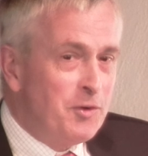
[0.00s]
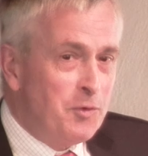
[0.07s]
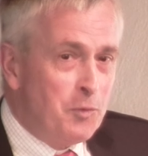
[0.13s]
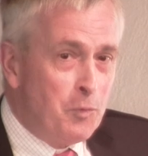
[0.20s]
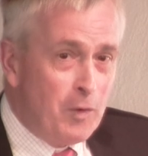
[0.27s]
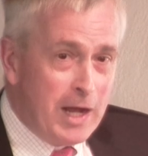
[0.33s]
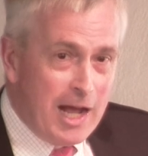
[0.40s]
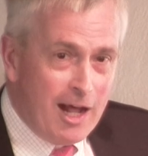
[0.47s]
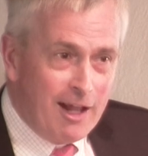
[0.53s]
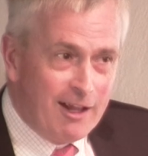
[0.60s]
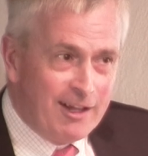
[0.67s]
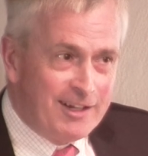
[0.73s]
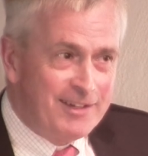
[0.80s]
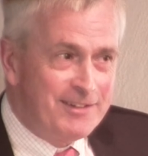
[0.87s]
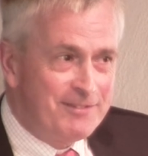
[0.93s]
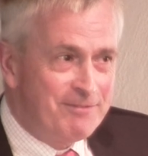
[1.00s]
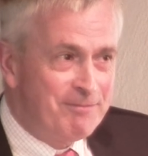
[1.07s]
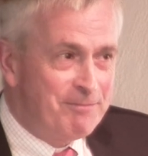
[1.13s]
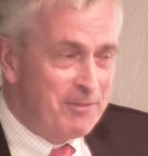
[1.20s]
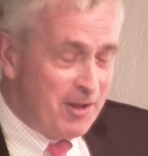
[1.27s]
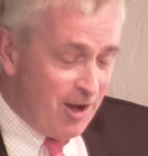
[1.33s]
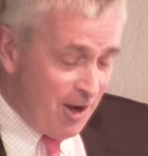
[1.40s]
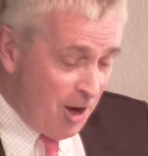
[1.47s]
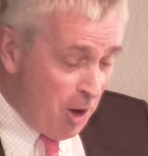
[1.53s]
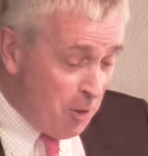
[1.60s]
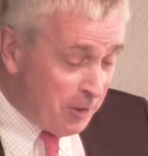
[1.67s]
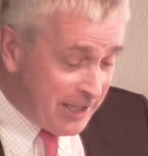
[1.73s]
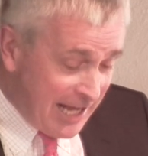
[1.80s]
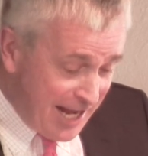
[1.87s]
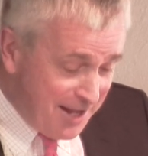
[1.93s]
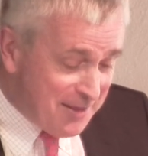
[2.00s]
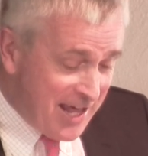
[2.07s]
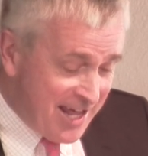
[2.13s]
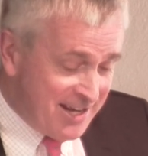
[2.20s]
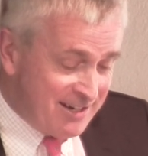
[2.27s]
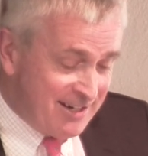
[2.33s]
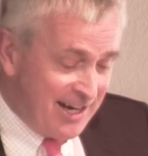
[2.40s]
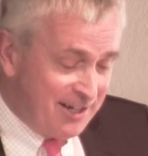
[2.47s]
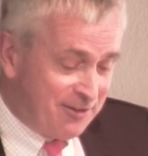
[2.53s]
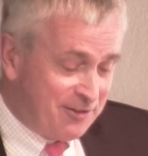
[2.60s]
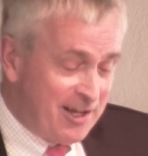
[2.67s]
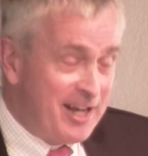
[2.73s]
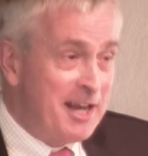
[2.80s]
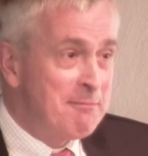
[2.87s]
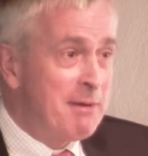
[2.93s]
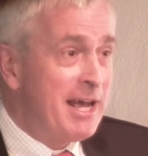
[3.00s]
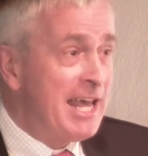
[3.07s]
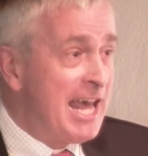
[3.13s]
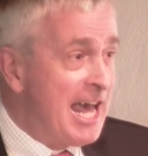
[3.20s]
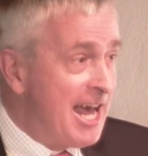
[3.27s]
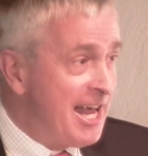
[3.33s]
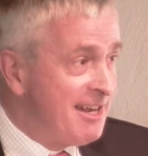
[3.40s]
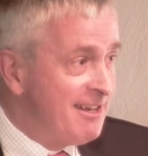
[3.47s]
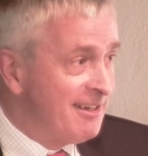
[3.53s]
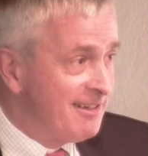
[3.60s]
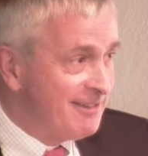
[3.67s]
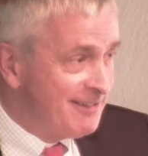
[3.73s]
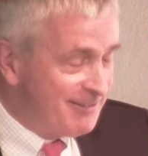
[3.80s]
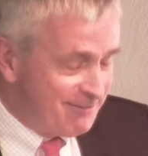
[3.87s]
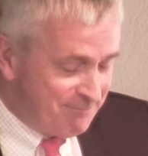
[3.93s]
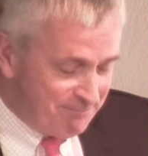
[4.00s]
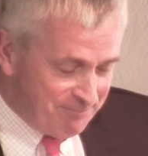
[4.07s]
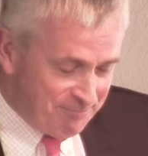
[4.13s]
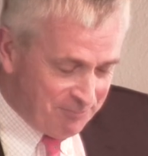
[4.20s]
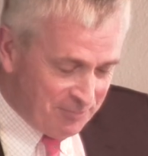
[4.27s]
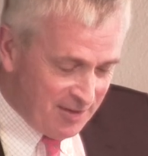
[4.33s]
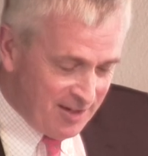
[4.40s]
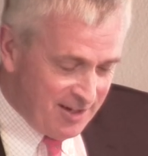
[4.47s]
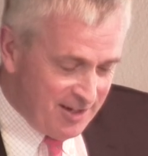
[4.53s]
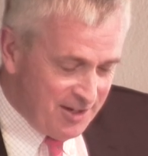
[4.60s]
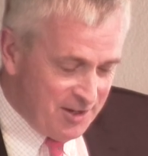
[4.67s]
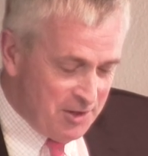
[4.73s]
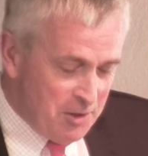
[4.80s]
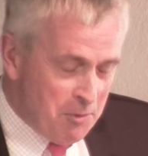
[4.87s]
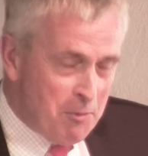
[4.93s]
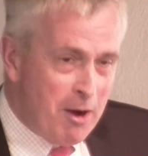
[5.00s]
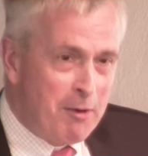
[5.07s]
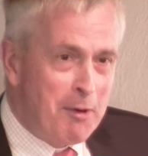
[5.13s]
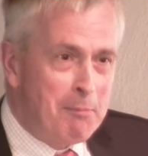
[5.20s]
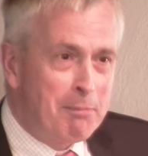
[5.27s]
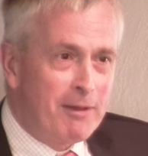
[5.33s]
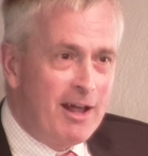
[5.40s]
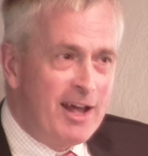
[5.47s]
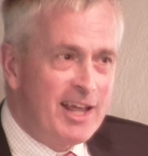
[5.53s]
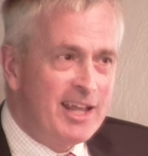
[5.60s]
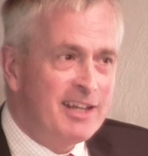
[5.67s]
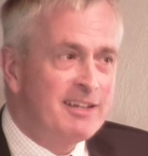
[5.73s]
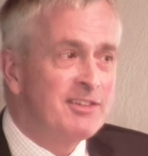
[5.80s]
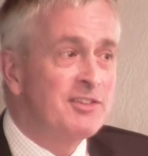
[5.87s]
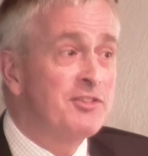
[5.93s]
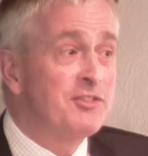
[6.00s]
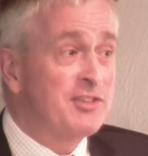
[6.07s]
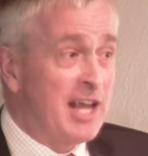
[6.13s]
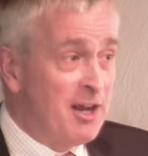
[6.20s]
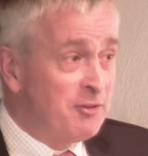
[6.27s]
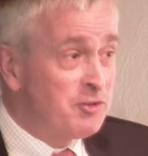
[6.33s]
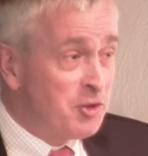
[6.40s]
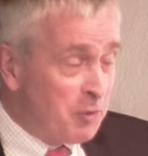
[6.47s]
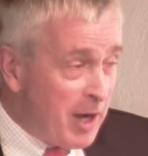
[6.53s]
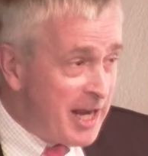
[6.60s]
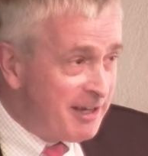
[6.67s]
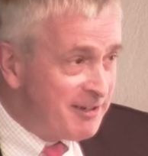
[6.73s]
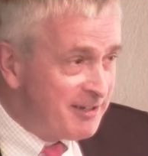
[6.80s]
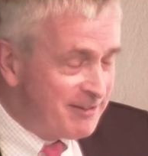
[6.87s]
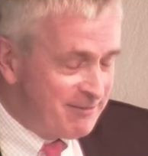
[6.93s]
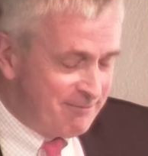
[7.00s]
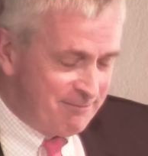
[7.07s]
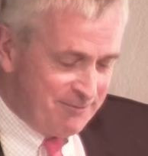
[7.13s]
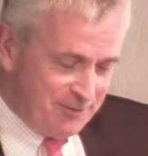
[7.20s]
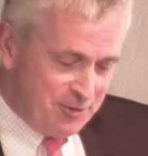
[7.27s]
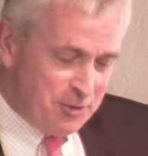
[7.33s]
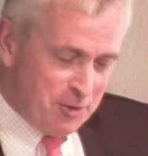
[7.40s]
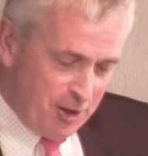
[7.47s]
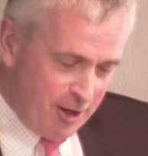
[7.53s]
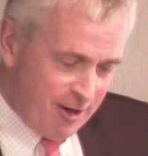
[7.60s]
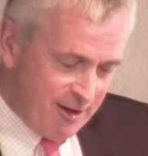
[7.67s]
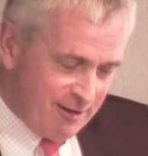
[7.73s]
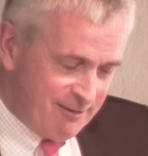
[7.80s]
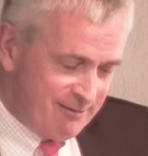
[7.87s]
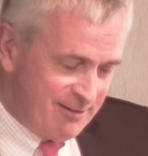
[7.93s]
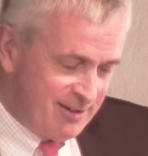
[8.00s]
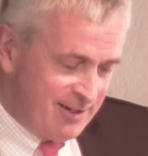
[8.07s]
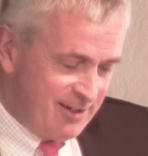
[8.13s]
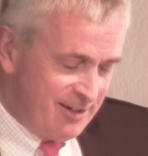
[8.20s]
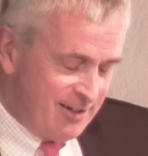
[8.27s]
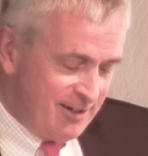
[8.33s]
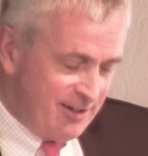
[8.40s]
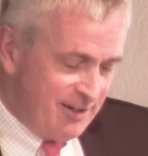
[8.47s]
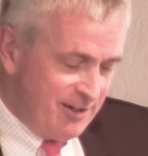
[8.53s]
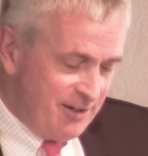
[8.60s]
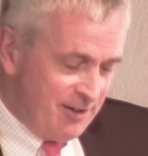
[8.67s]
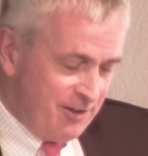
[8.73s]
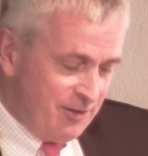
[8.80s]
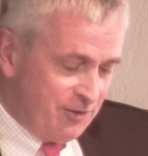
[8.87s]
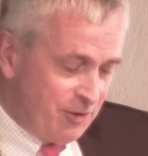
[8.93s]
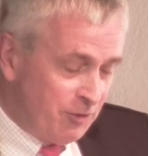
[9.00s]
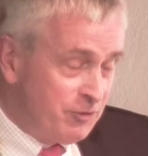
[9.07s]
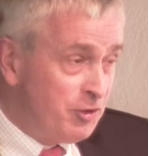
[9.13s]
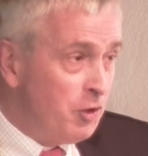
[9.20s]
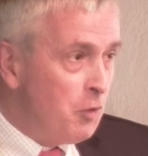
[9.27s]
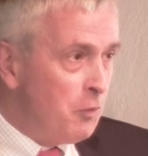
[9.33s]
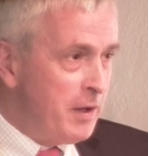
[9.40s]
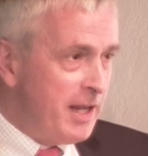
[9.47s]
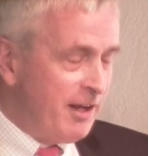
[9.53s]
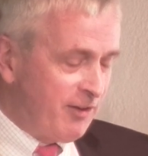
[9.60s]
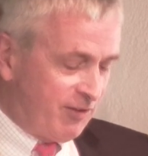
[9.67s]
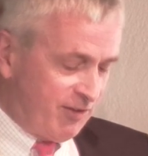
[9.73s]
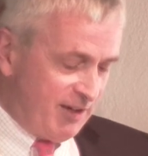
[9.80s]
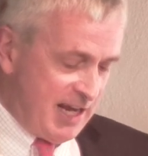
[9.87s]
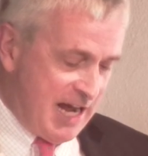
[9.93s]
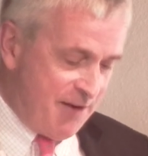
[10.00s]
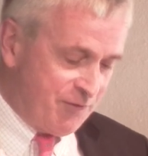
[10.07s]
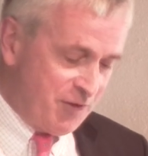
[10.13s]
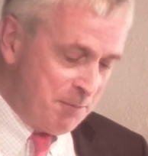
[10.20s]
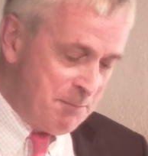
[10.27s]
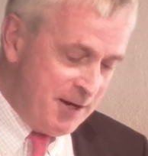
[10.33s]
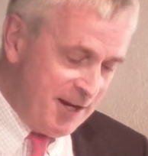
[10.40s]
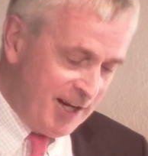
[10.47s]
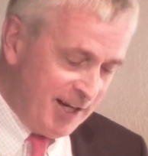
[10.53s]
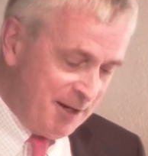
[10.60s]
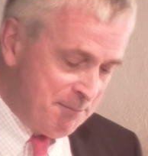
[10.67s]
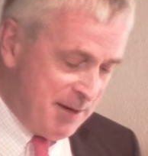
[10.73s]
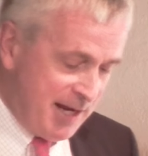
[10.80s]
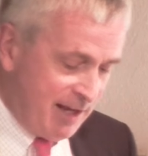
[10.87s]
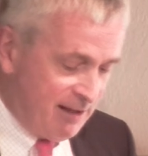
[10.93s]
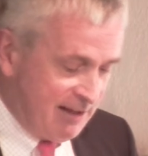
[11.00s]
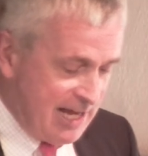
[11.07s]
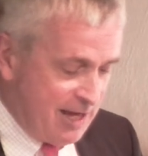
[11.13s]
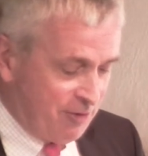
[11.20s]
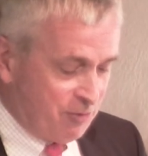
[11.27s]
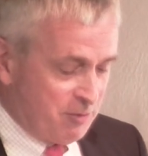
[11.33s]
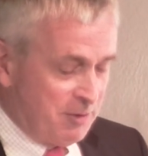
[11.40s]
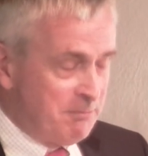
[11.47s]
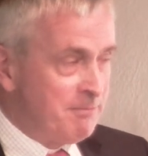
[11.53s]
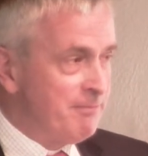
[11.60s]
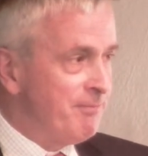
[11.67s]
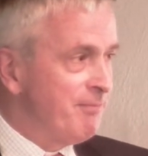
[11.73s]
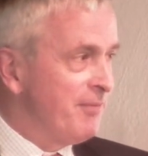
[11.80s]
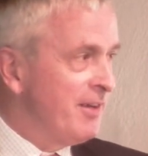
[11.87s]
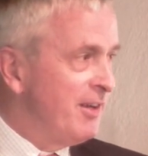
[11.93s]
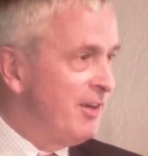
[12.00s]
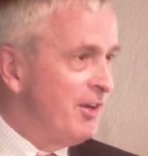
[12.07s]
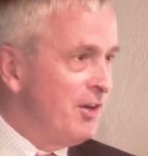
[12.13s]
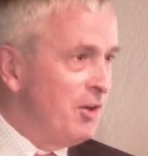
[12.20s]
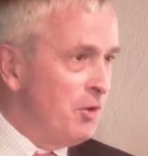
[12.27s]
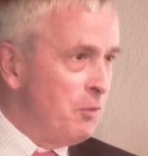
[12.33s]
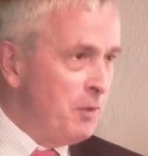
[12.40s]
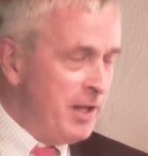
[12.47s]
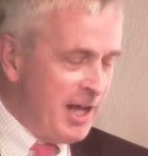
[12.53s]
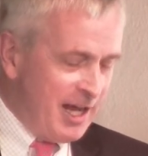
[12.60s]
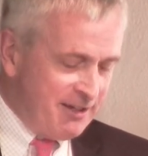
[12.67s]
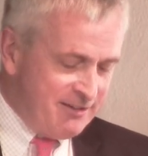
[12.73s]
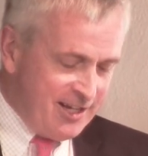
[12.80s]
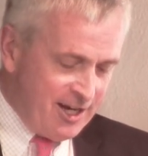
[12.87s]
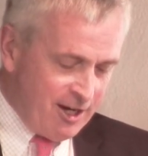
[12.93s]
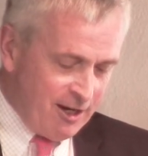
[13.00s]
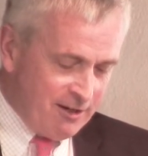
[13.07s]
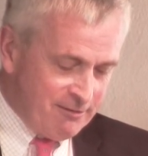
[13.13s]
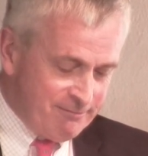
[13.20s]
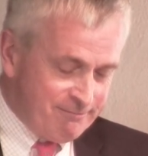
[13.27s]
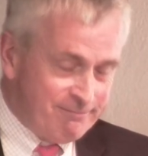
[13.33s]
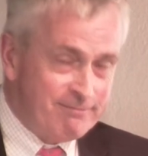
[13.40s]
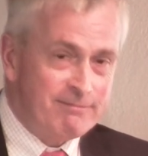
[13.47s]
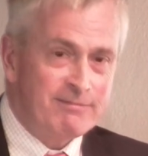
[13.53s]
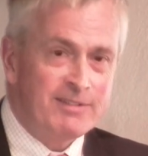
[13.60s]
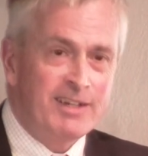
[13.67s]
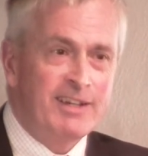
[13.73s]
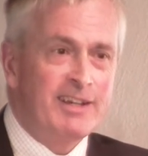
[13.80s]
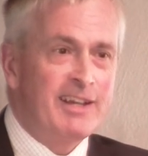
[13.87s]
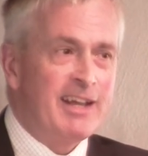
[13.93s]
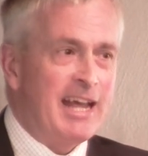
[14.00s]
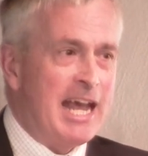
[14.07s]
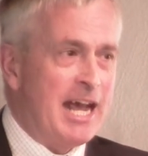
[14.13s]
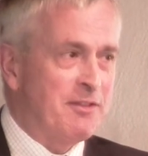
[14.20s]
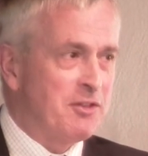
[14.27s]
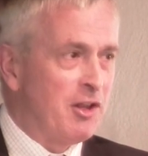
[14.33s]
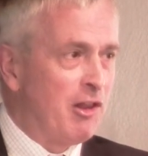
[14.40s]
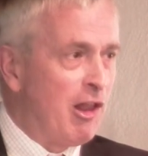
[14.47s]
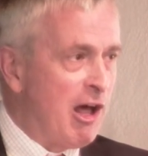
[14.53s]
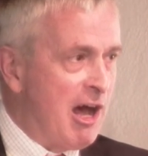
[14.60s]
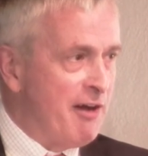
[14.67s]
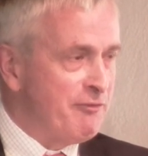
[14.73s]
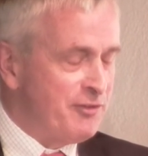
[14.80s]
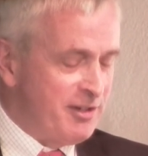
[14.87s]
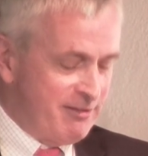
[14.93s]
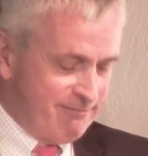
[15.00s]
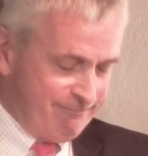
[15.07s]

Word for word: Well, okay then, I said in my head, while replying, sounds great, to her. So, two weeks after meeting in my classroom, we had dinner at the loft